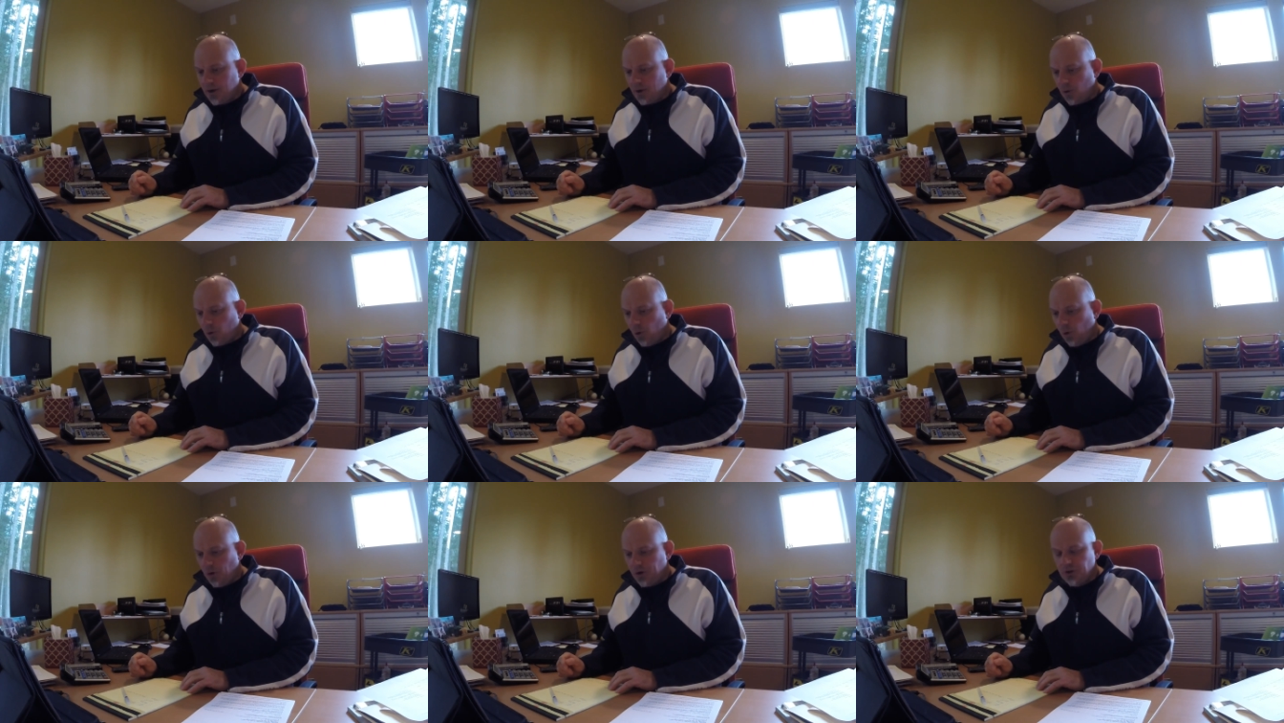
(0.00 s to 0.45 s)

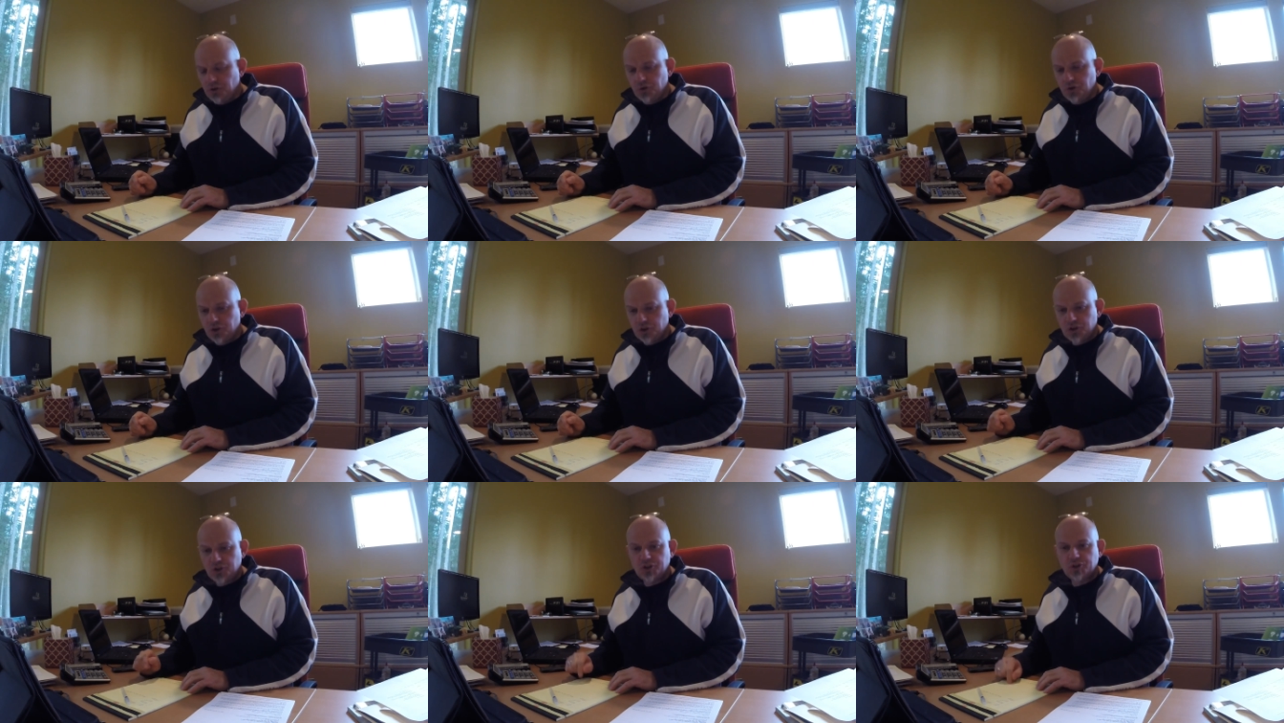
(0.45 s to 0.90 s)
Or you
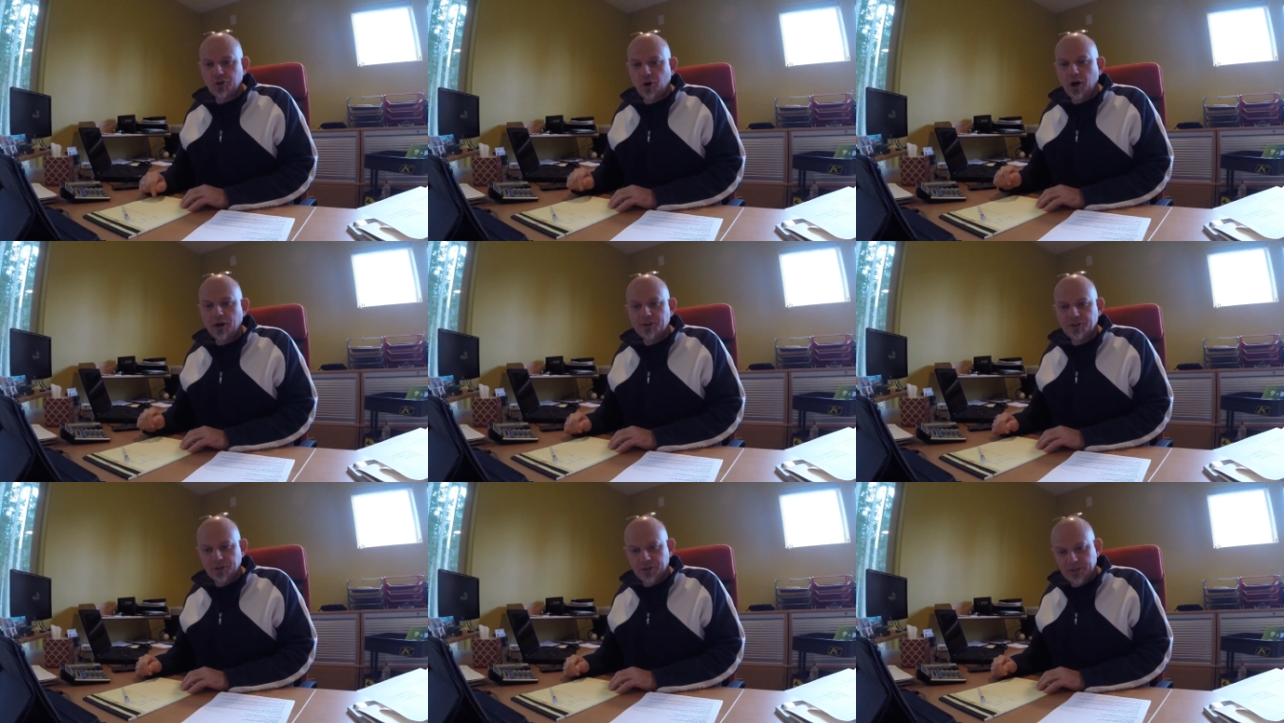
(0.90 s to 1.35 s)
just
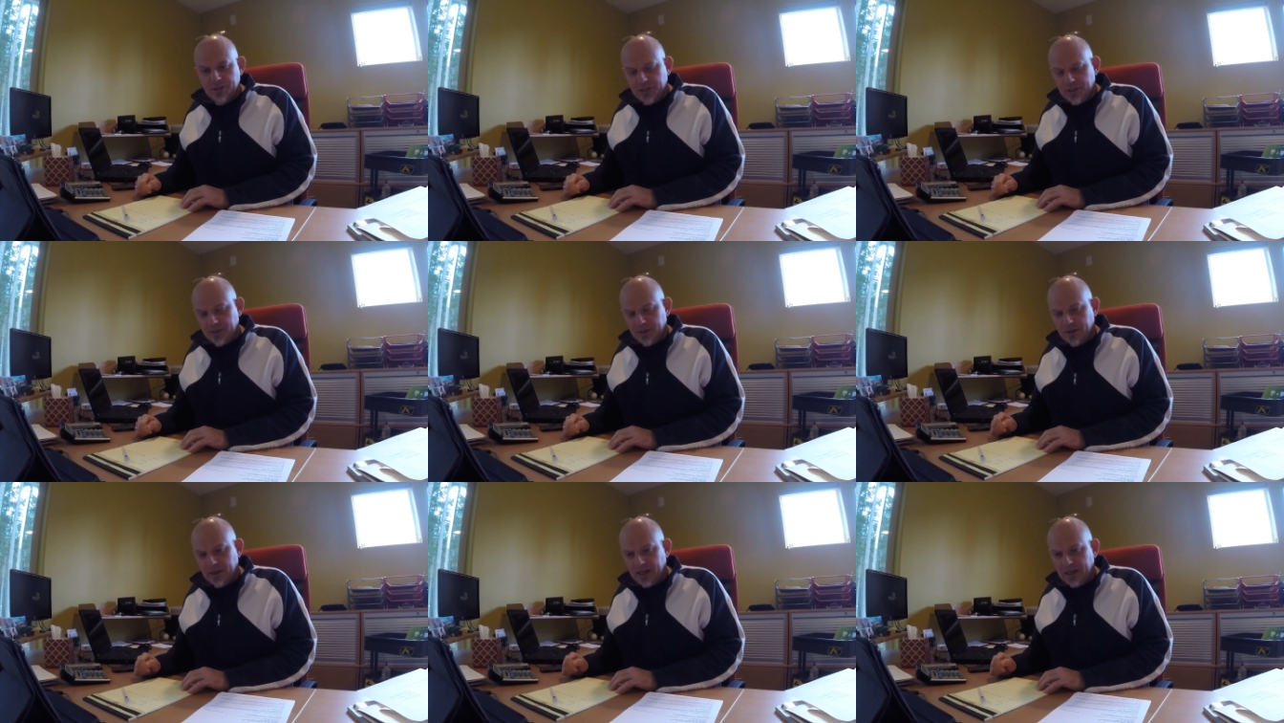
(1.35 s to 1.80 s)
started
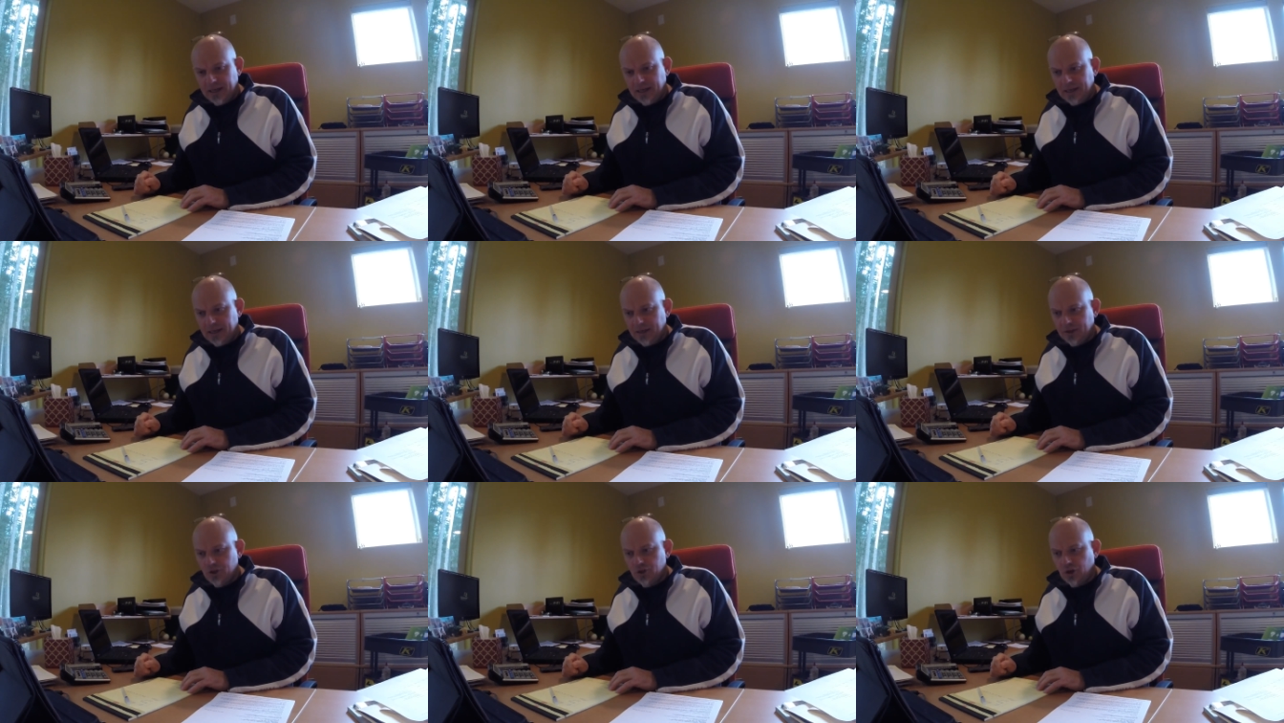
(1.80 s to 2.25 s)

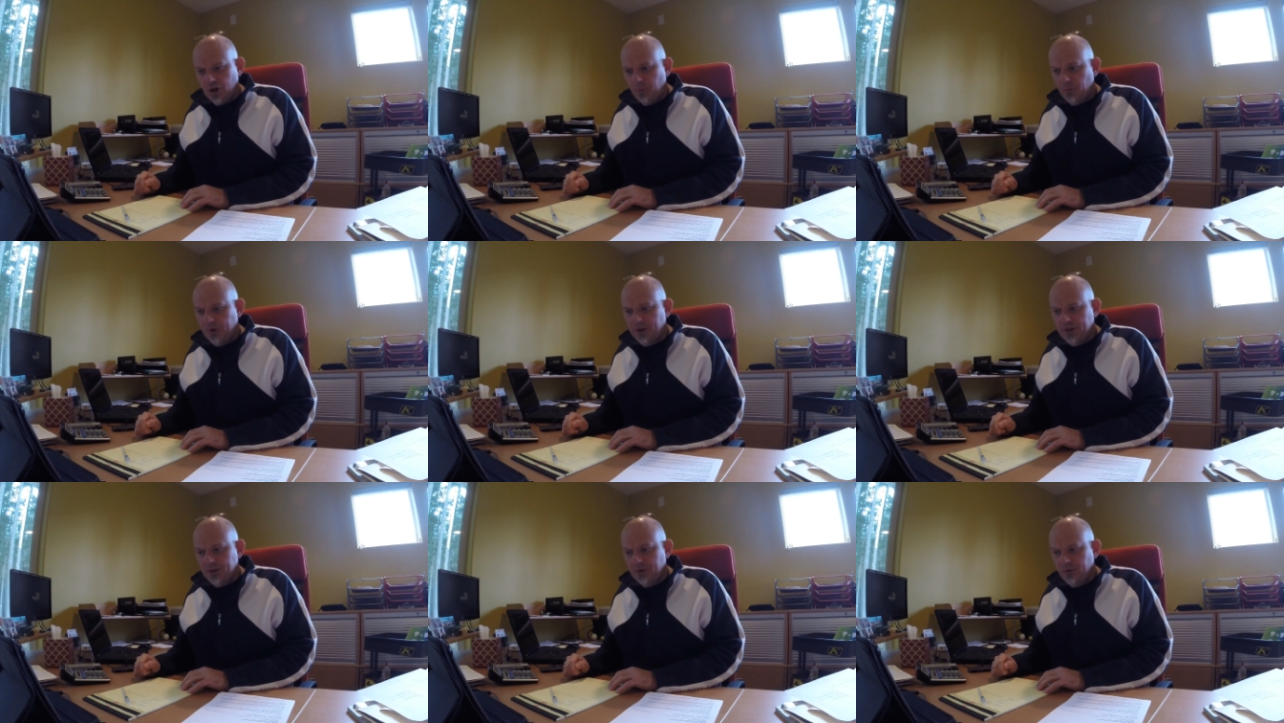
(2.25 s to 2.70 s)
a
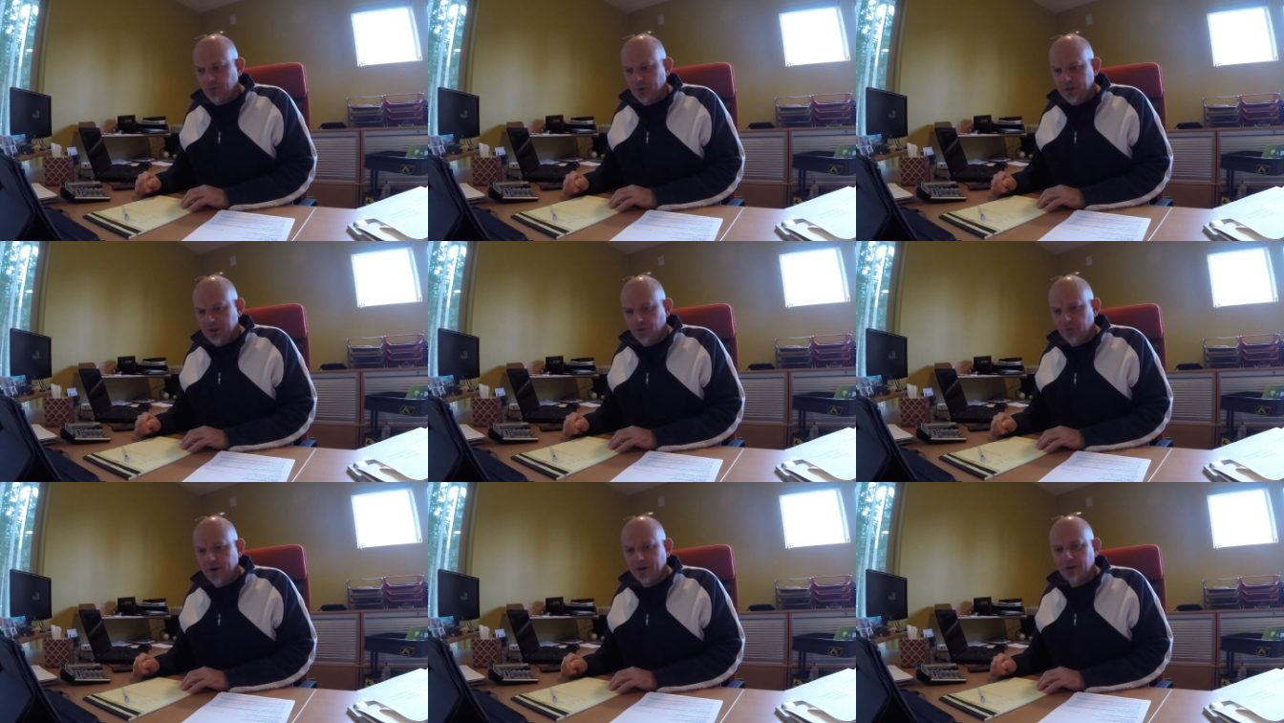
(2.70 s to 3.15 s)
job where
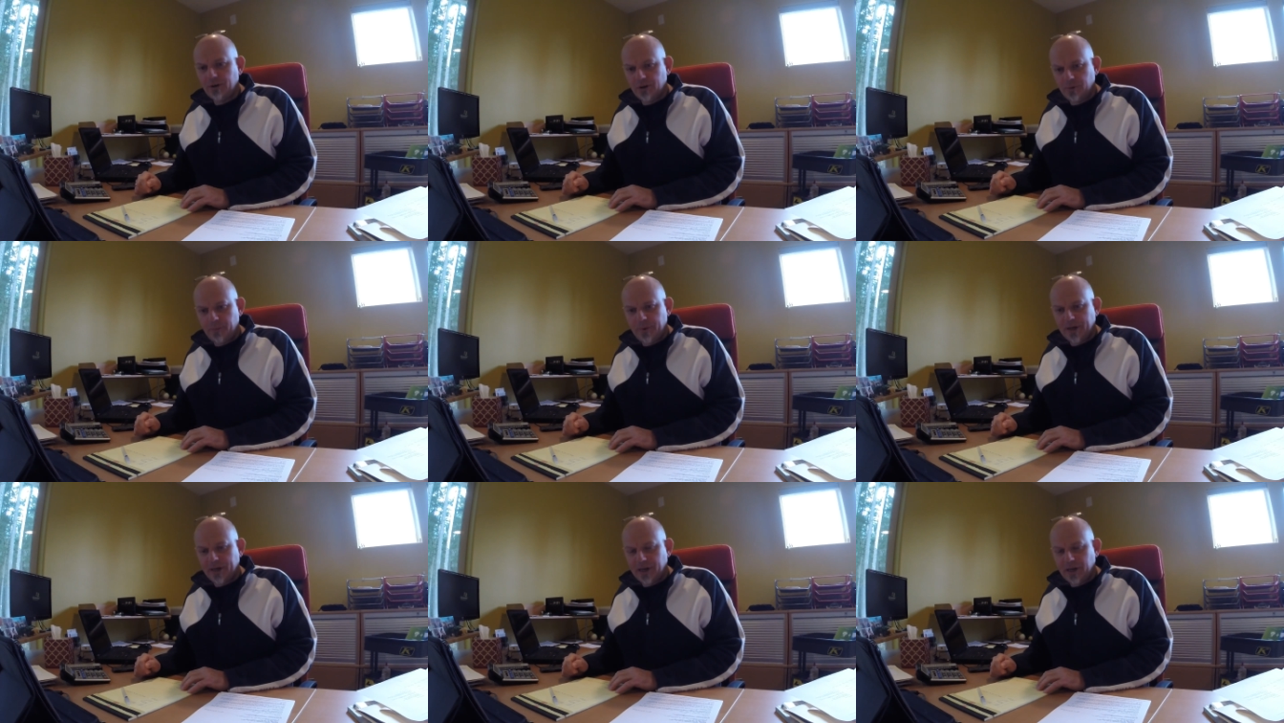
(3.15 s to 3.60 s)
you're running on
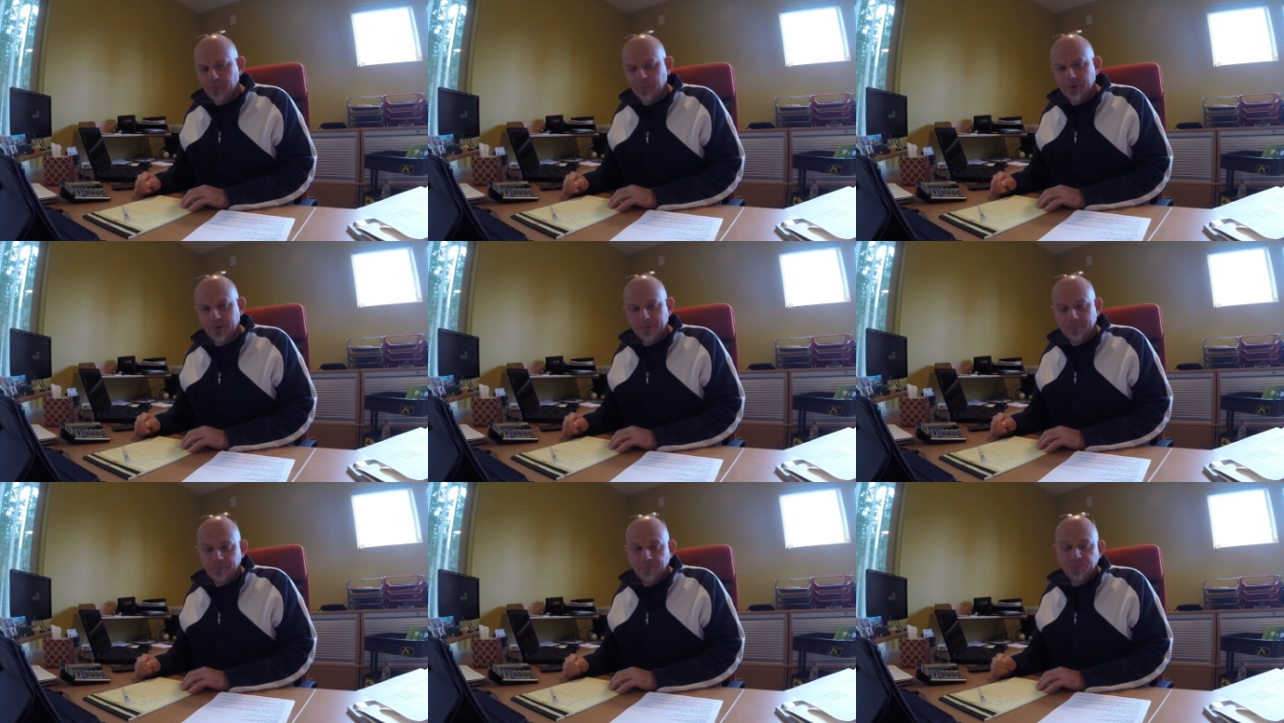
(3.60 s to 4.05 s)
a
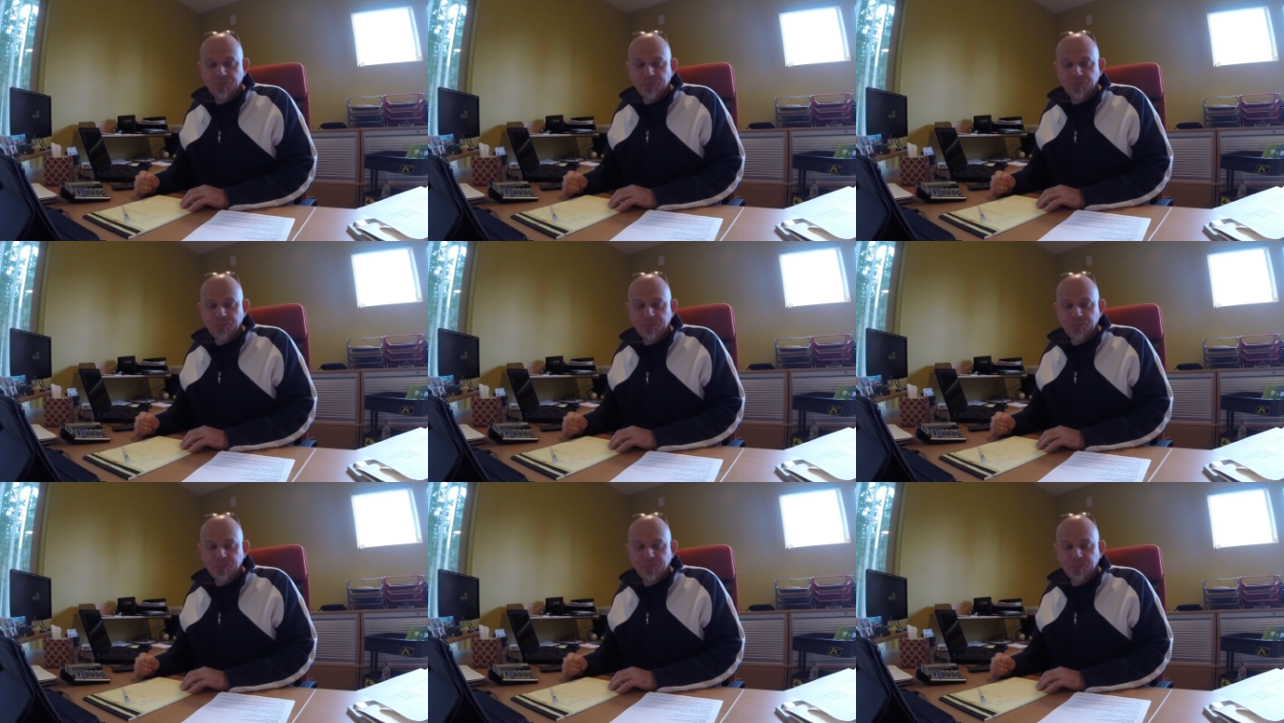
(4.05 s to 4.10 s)
pickup.